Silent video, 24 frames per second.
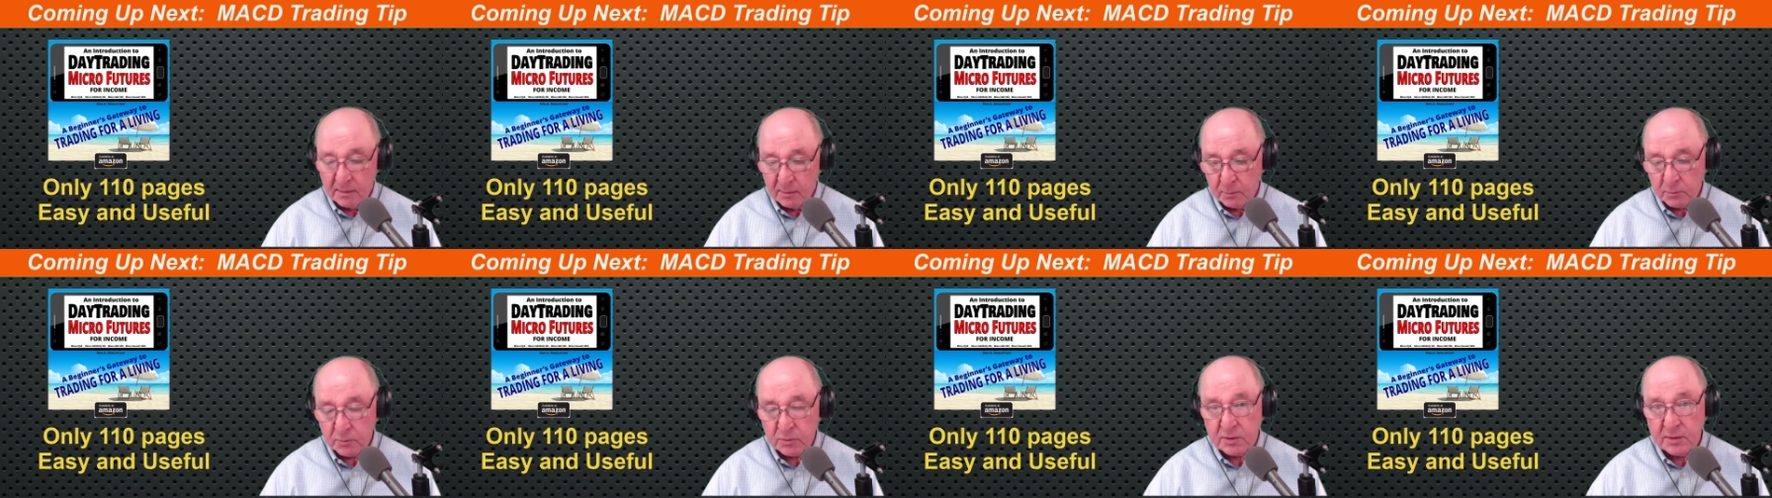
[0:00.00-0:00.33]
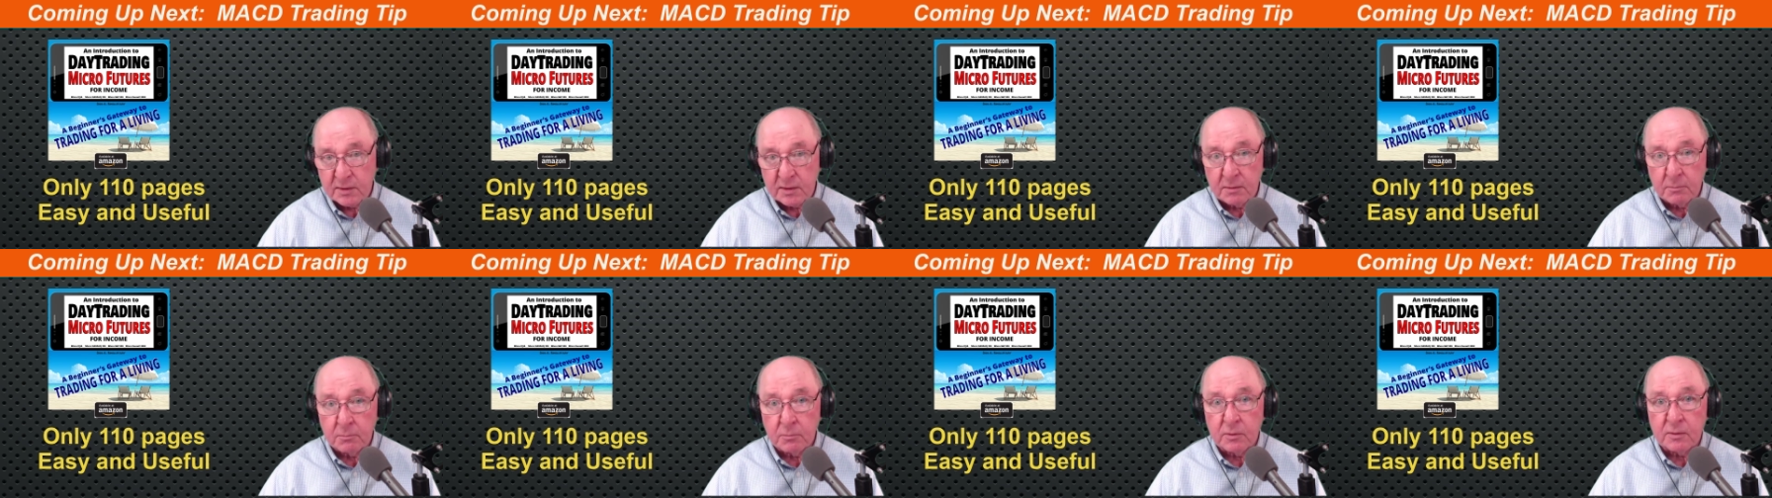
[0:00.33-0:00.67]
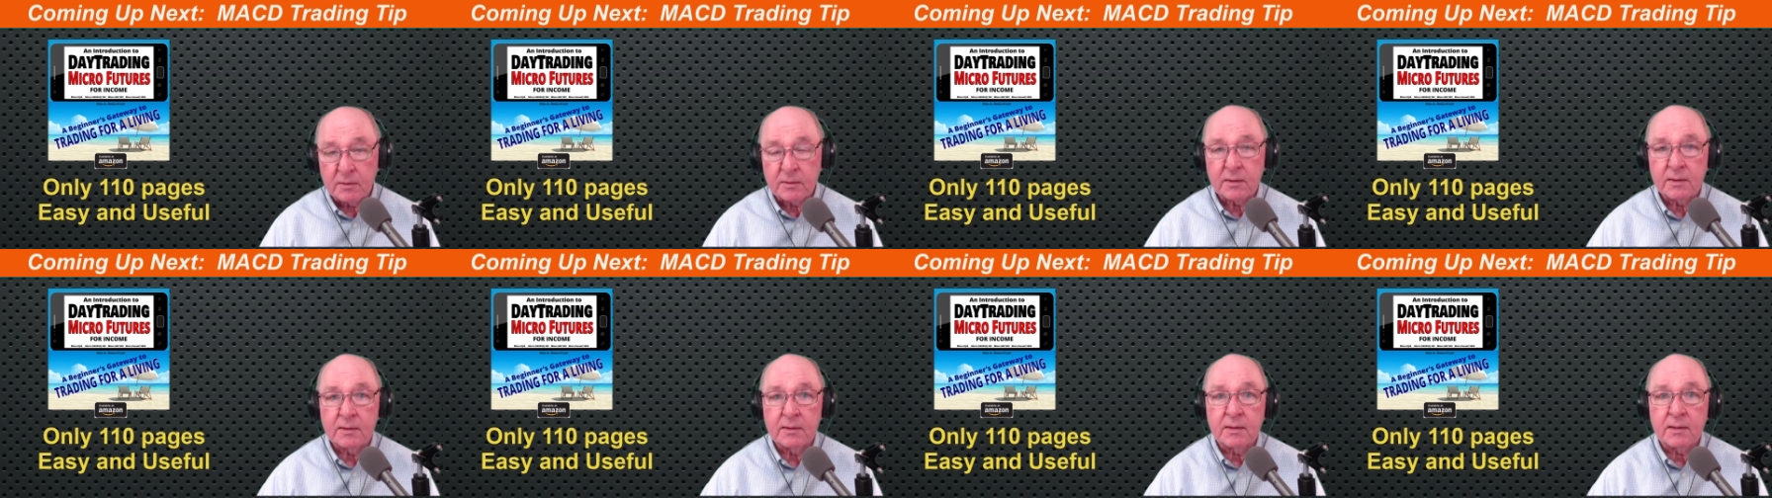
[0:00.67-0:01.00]
notes in the
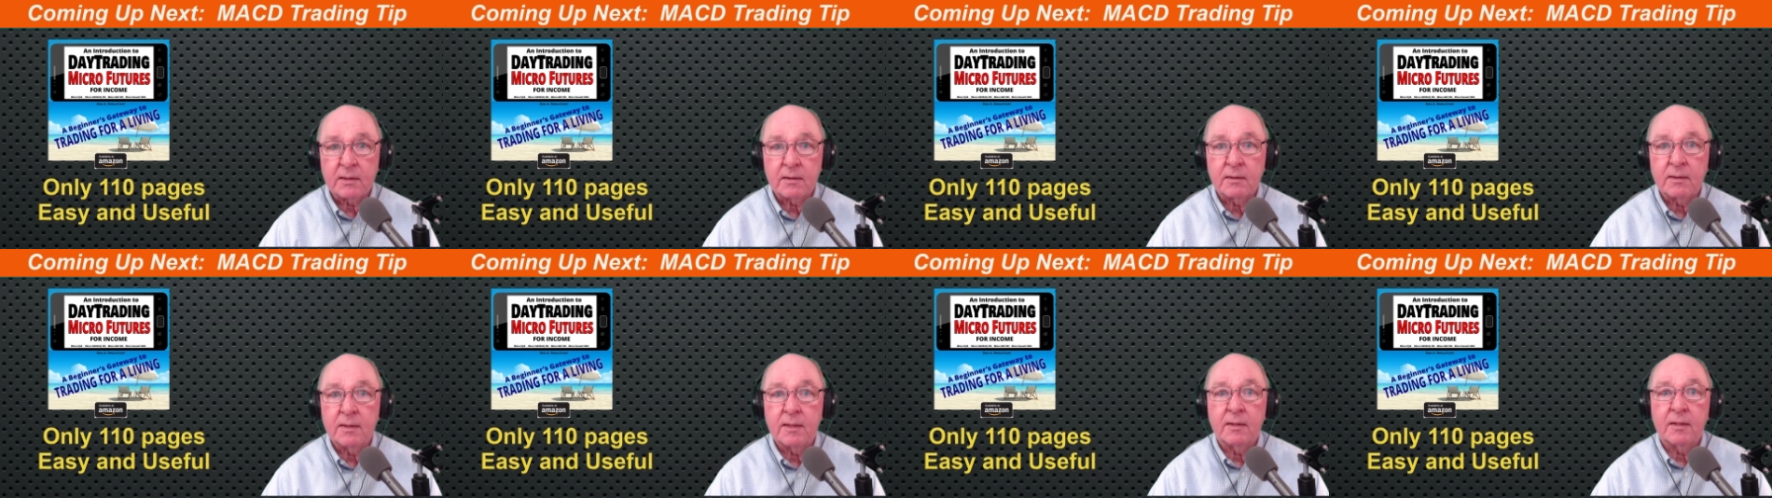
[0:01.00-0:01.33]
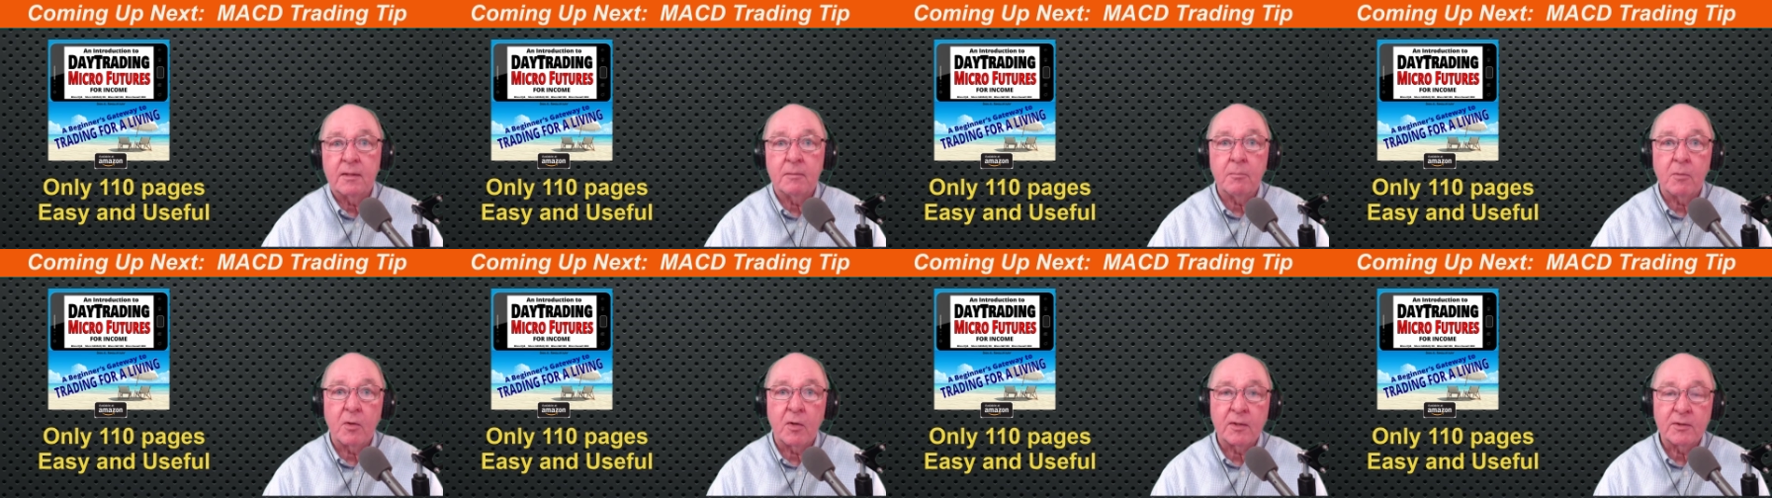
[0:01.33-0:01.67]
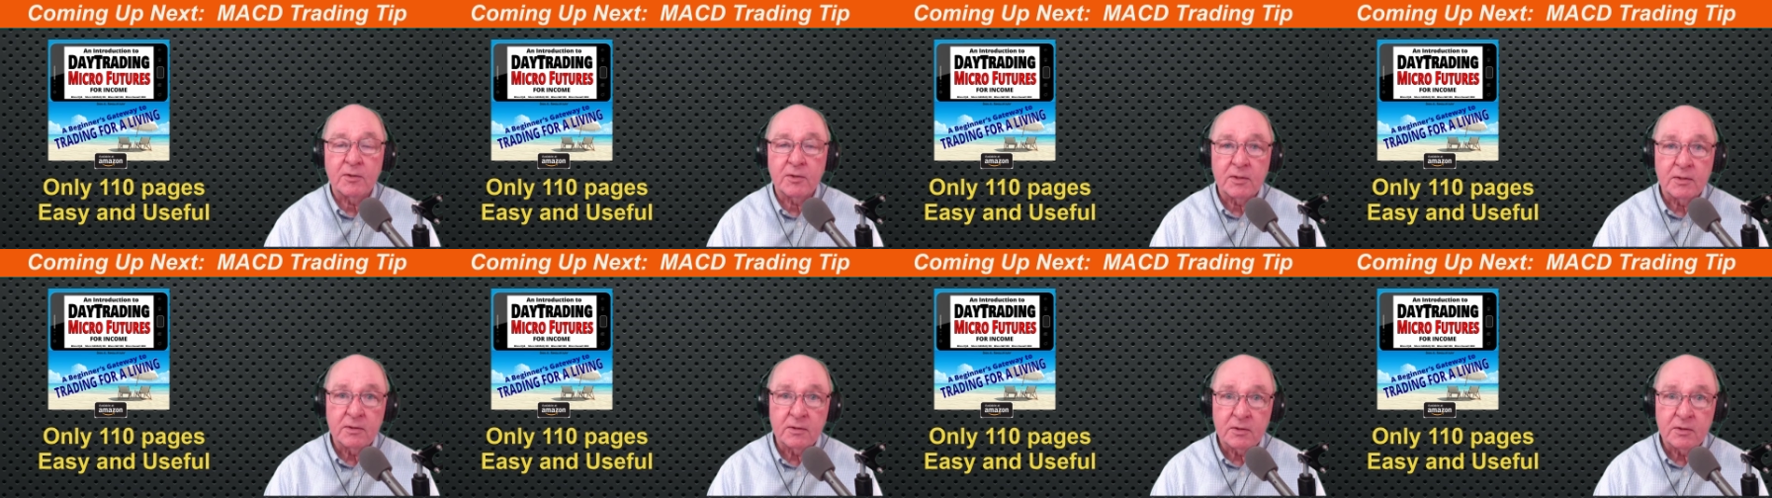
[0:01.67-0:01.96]
book in the margin,